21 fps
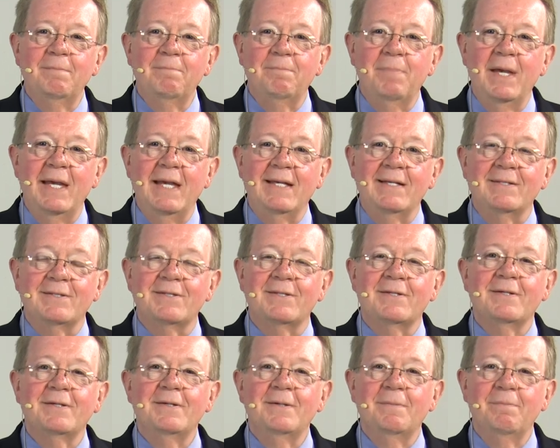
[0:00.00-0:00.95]

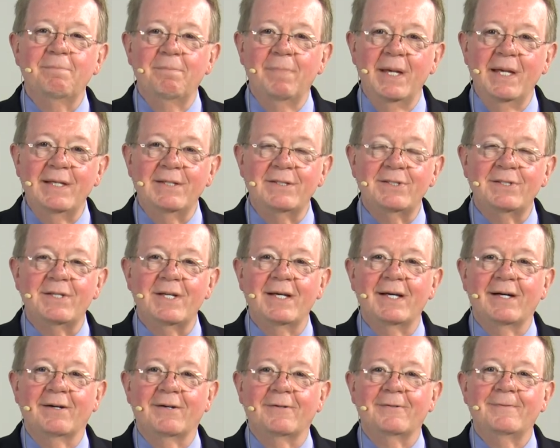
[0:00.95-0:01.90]
Peace be
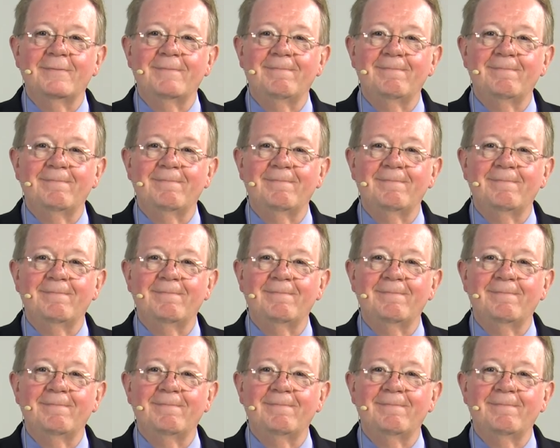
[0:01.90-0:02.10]
still.